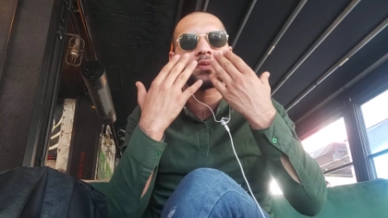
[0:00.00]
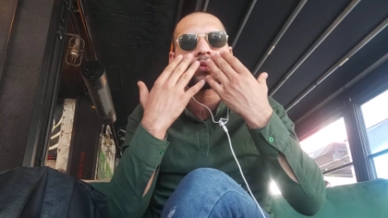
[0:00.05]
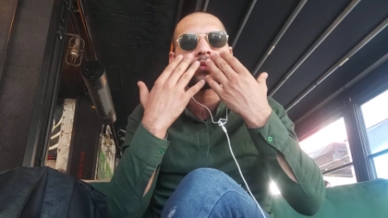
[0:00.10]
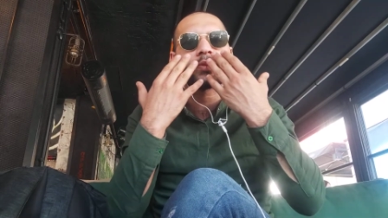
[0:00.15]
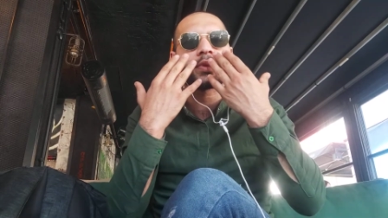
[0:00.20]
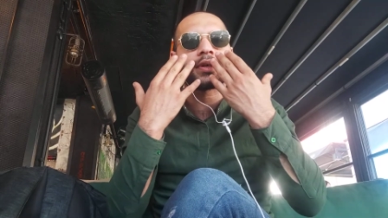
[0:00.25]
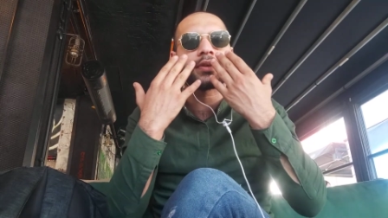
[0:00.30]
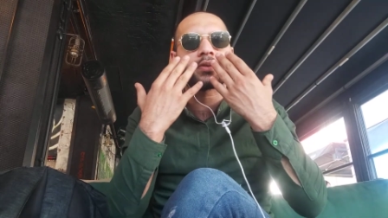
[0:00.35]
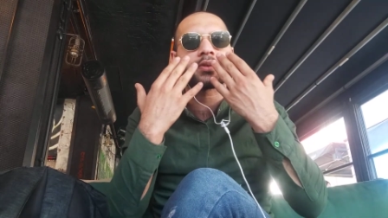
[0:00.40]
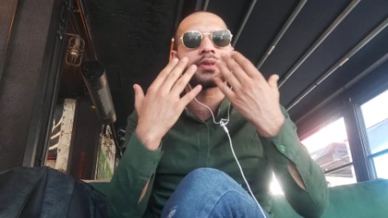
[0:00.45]

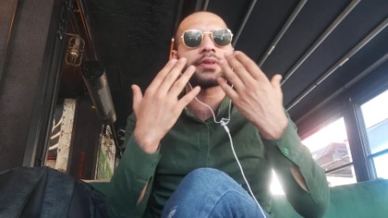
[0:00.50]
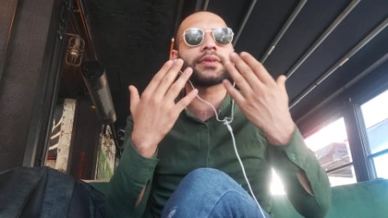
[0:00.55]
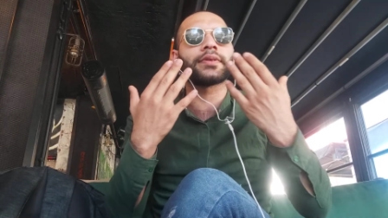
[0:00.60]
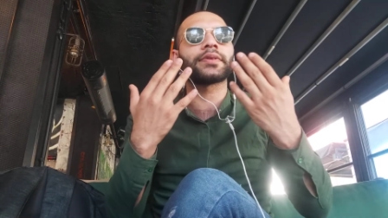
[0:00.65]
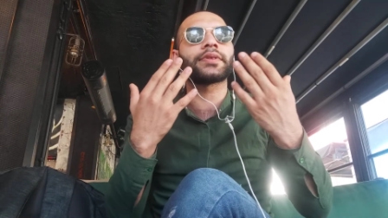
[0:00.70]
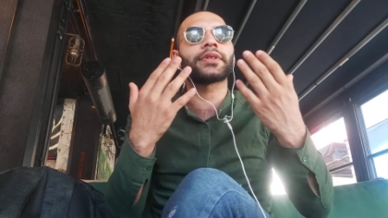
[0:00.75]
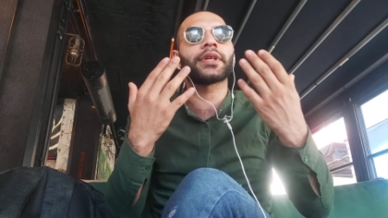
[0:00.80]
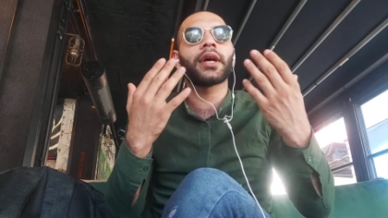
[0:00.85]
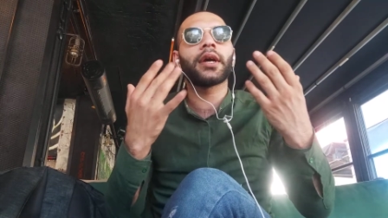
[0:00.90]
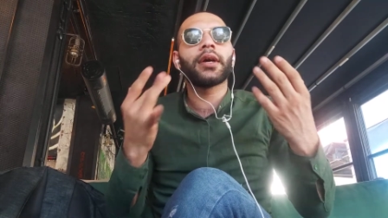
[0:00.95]
from our
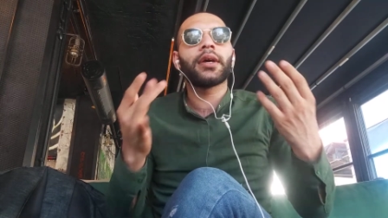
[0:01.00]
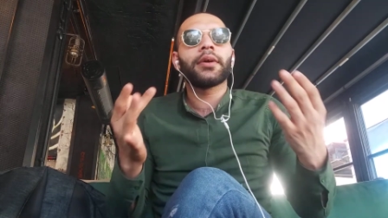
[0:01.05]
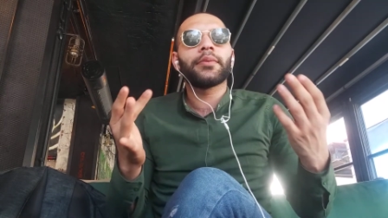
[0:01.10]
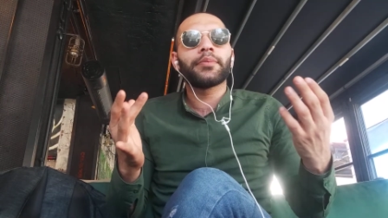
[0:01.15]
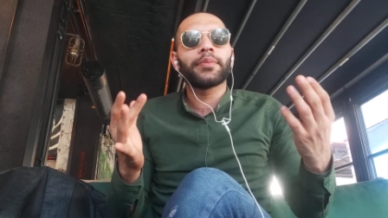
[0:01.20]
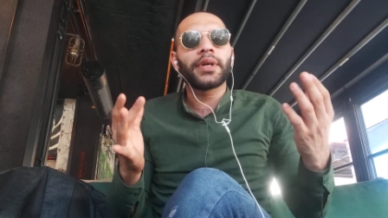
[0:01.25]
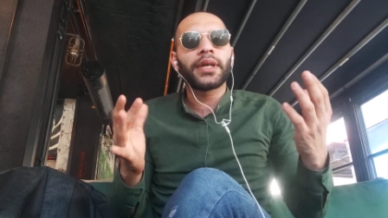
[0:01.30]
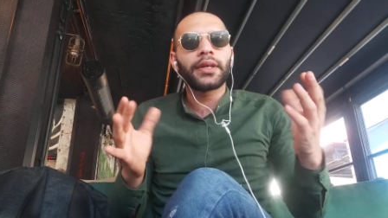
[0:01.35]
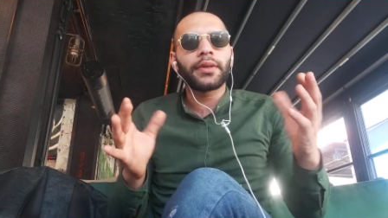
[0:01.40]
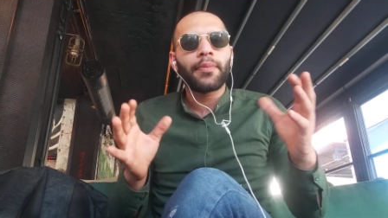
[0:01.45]
nose,
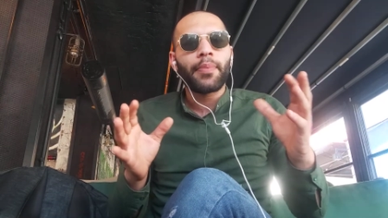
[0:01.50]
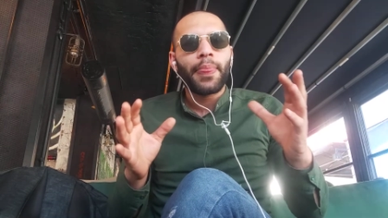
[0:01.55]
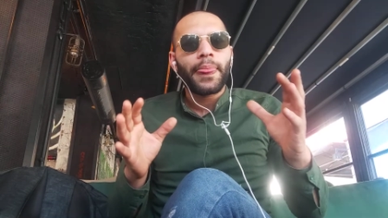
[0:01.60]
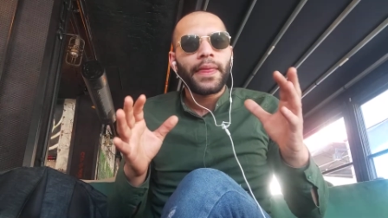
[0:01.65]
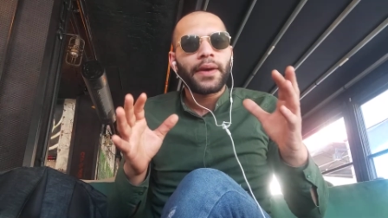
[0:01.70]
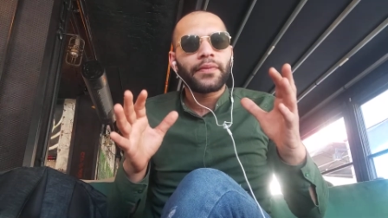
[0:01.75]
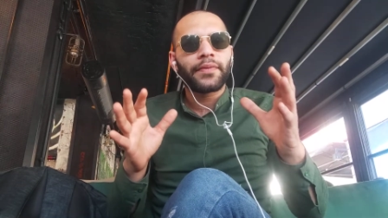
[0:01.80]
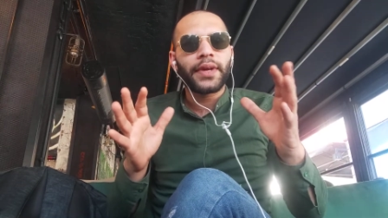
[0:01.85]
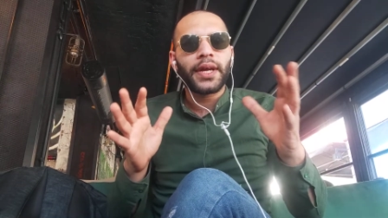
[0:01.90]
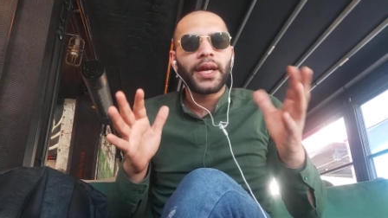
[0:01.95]
but
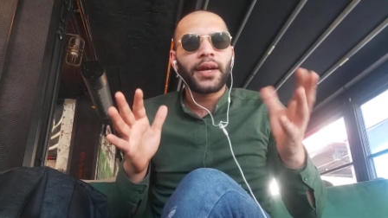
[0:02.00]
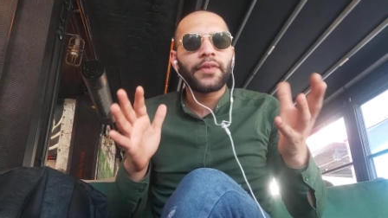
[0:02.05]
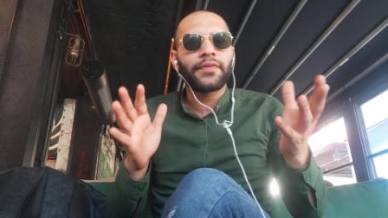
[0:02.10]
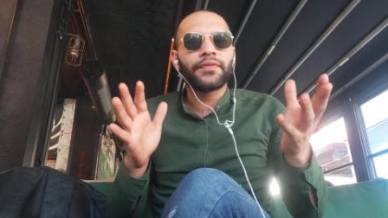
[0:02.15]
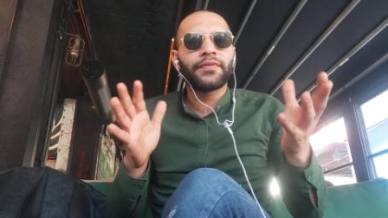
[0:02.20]
we have